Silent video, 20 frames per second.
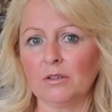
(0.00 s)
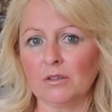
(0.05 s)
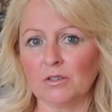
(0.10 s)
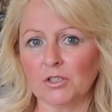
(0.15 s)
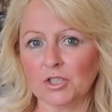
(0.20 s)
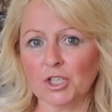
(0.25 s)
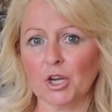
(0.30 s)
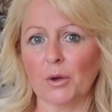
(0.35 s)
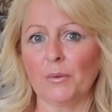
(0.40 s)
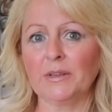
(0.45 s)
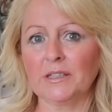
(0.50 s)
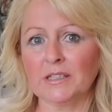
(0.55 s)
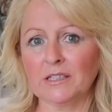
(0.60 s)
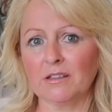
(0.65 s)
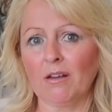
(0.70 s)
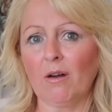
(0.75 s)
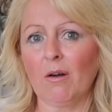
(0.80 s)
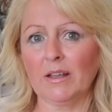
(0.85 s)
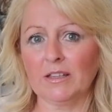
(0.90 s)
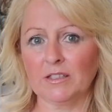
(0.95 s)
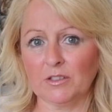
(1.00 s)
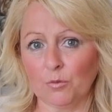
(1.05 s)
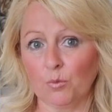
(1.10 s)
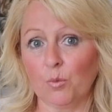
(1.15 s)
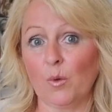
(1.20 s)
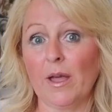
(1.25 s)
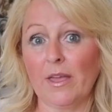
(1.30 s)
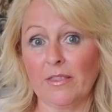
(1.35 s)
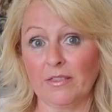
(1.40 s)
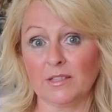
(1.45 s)
showing signs of
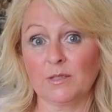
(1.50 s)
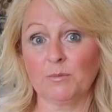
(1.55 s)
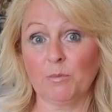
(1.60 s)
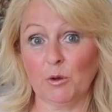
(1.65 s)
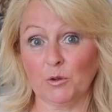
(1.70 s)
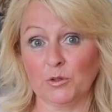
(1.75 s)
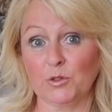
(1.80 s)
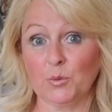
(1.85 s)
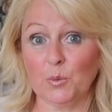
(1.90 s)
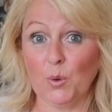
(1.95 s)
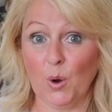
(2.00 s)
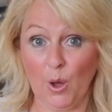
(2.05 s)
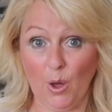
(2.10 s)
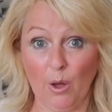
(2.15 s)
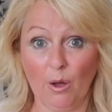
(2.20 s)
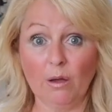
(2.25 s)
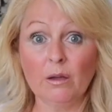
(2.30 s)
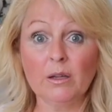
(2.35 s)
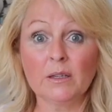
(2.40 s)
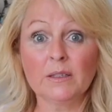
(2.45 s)
where the spots were